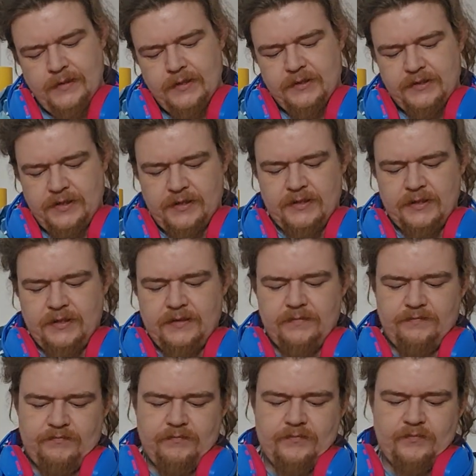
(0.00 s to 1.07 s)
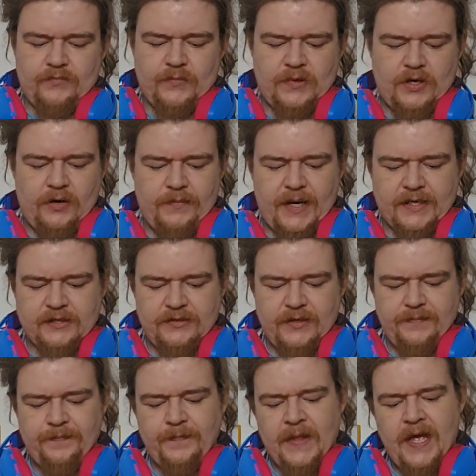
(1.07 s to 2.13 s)
So, going back to it,
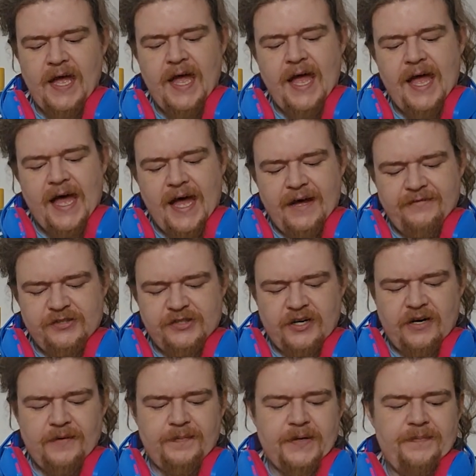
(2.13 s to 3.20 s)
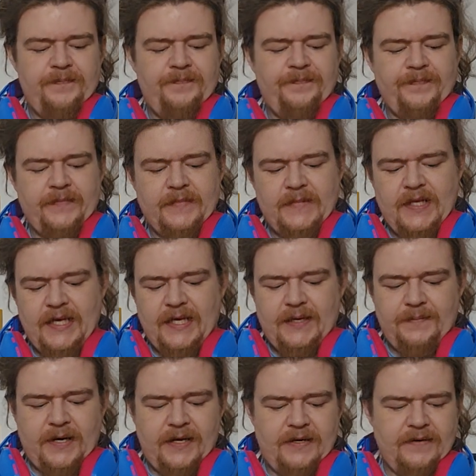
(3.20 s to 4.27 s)
F sharp, E
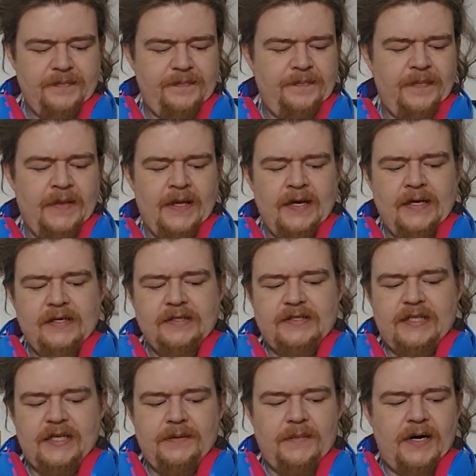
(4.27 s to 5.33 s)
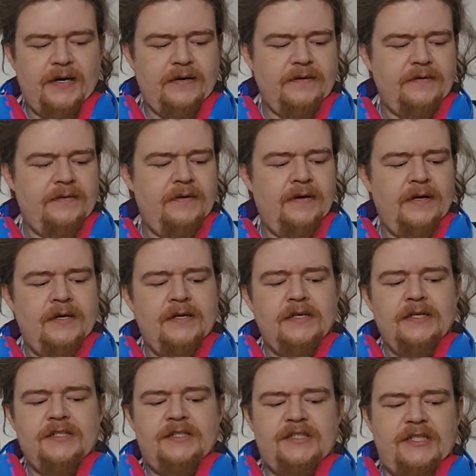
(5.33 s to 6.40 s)
minor, D minor,
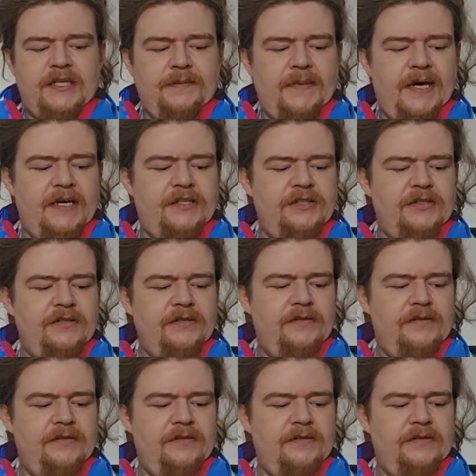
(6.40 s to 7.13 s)
C major,